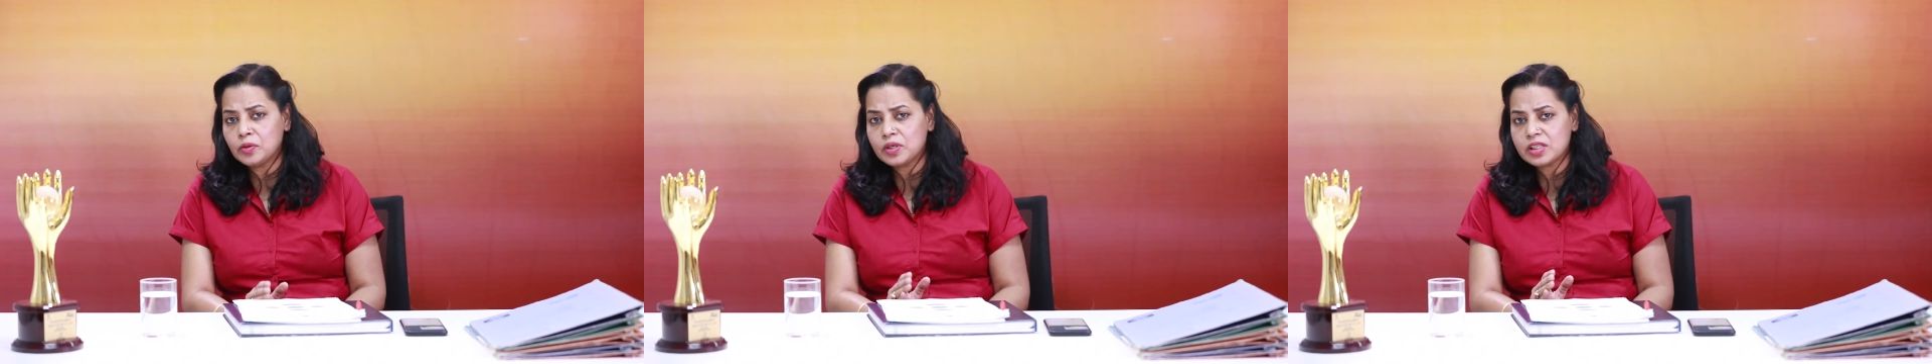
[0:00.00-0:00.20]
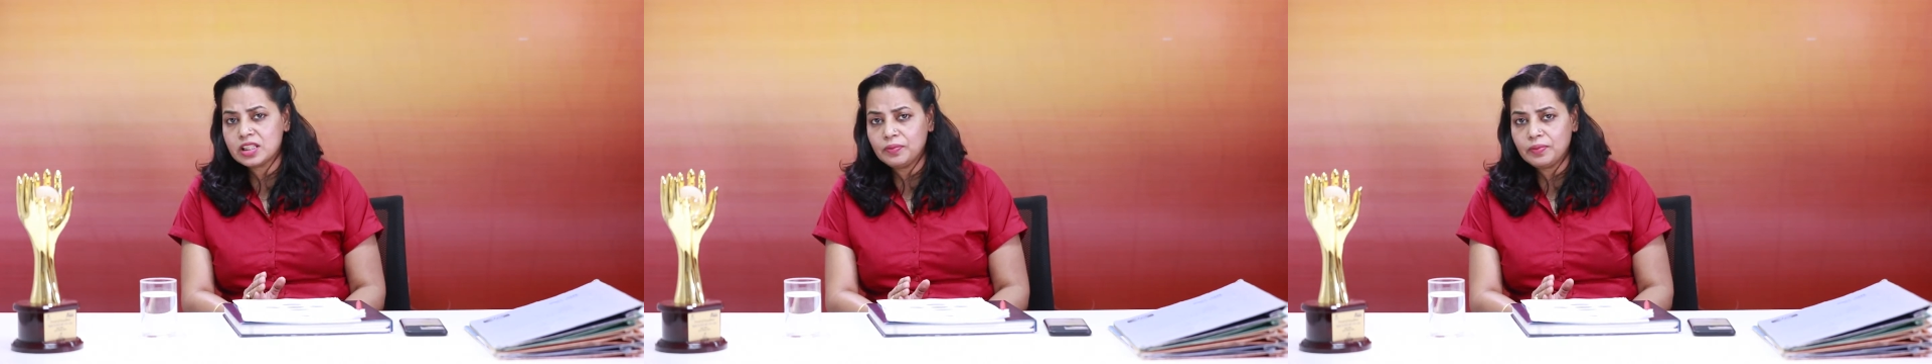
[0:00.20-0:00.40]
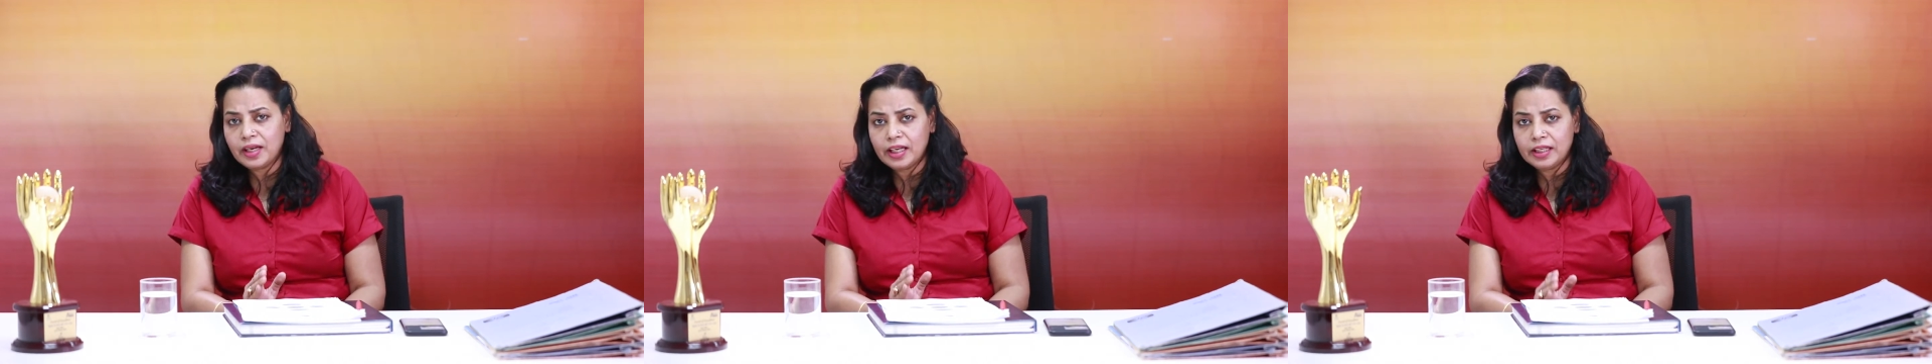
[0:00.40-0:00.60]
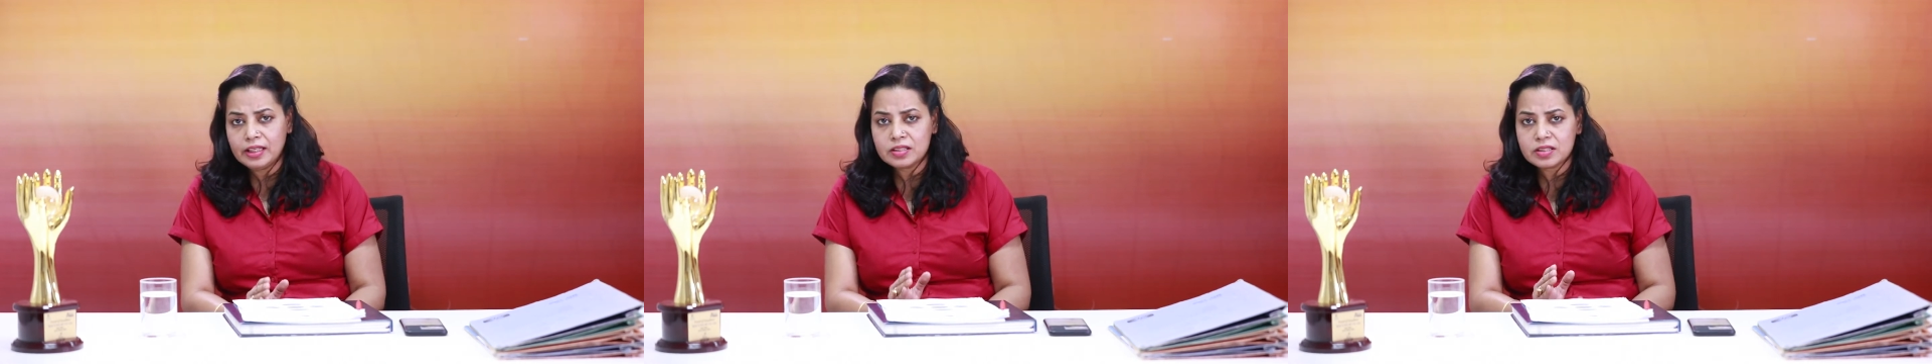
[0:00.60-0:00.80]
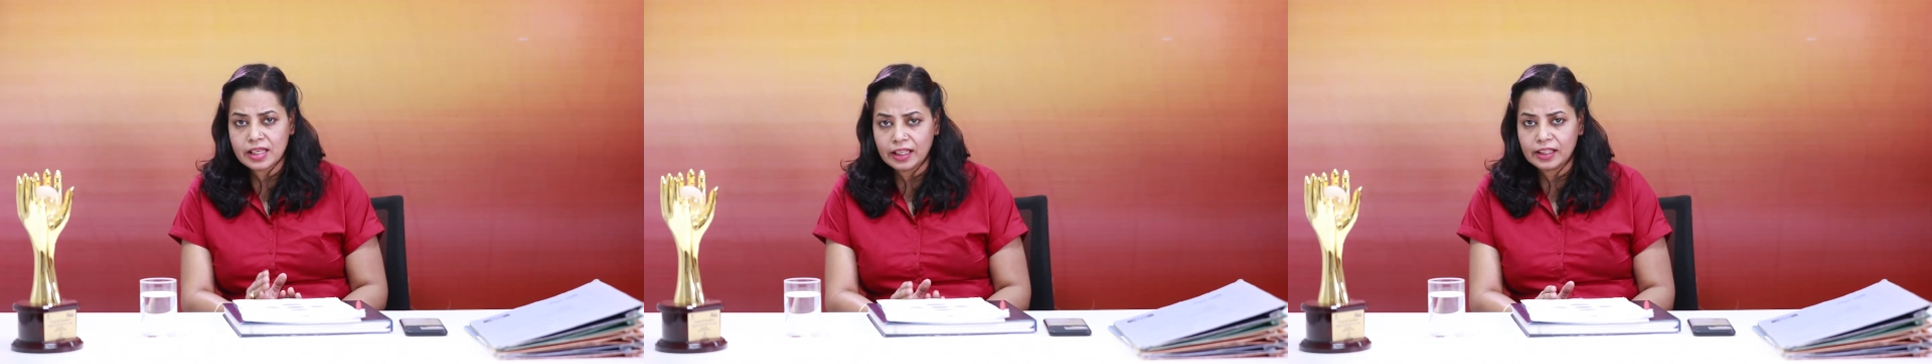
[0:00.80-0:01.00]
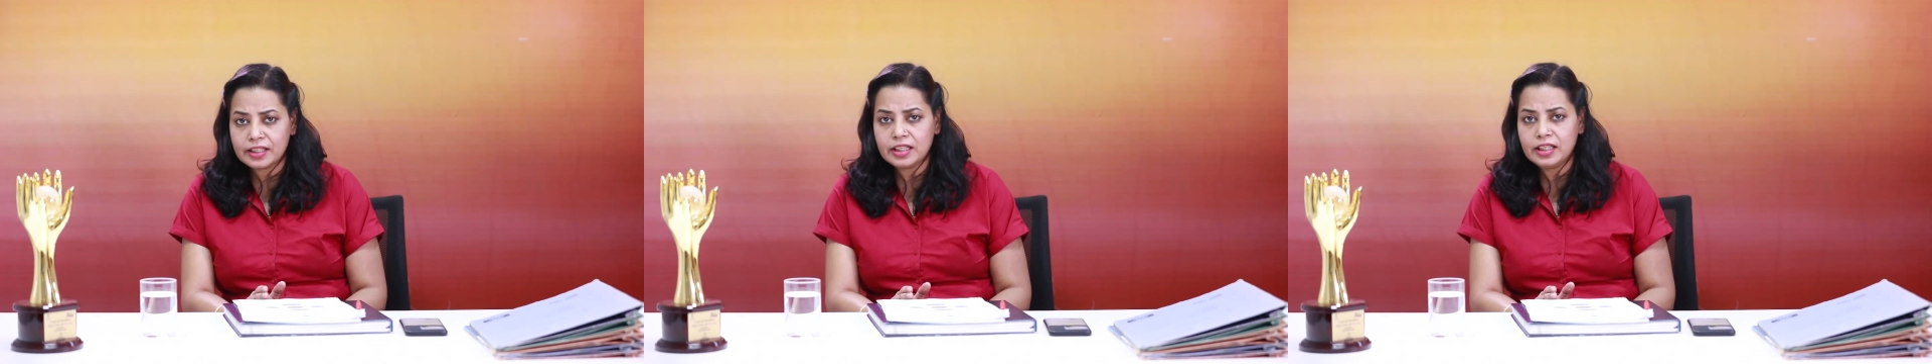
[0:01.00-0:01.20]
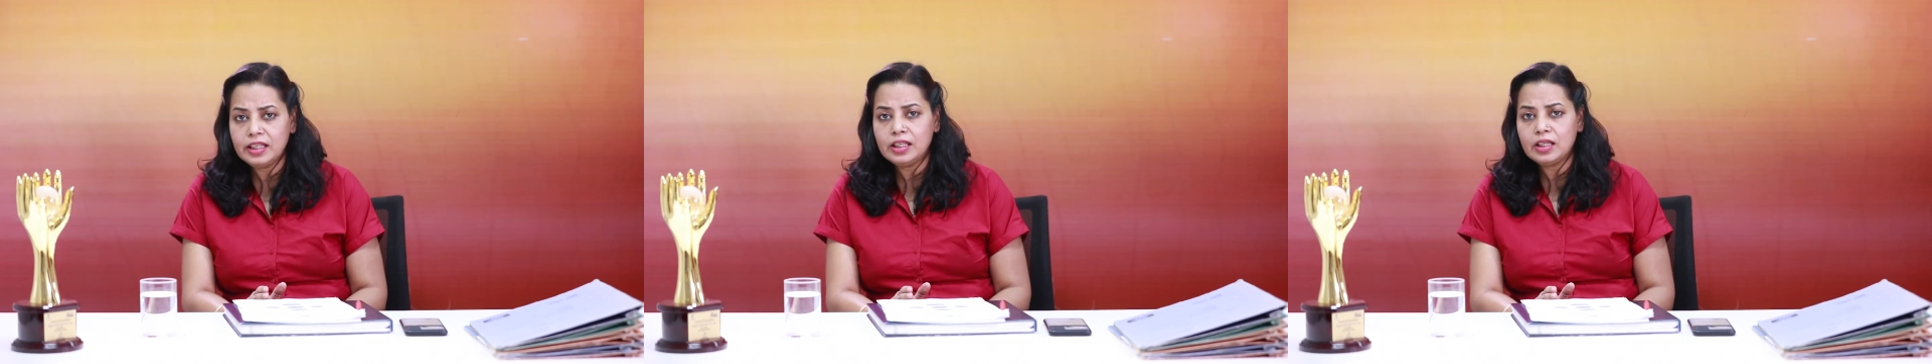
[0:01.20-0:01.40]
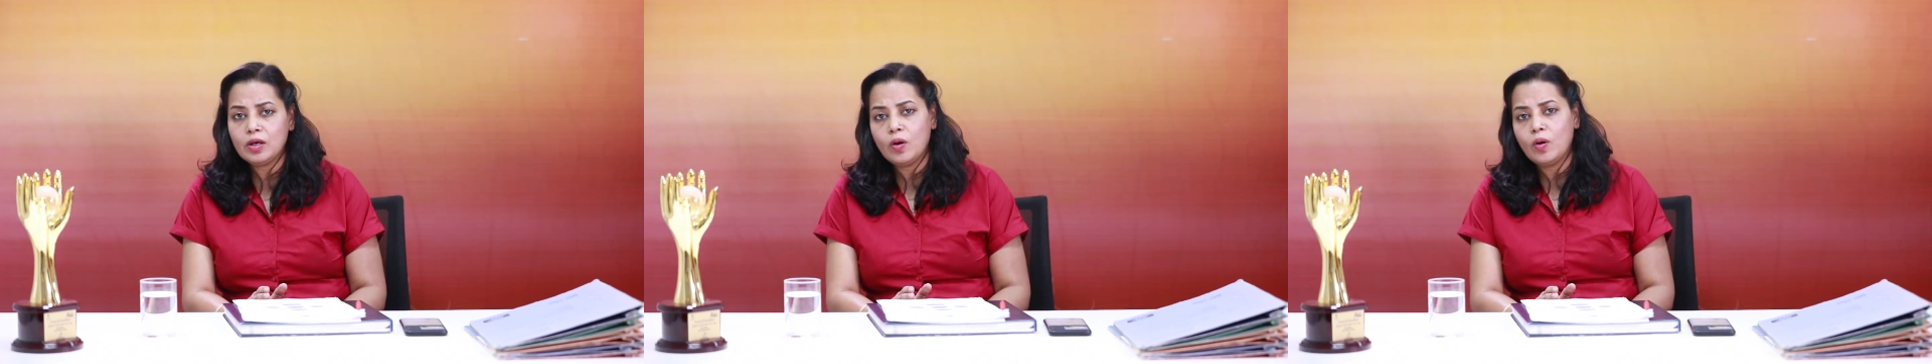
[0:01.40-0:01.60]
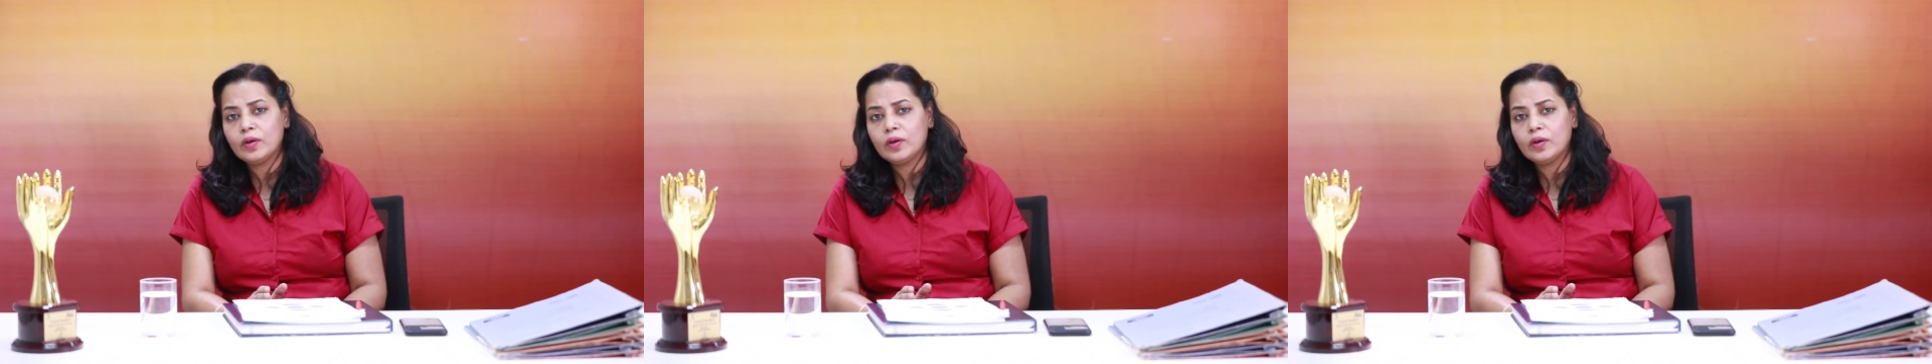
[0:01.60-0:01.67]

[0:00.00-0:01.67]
to receive any salary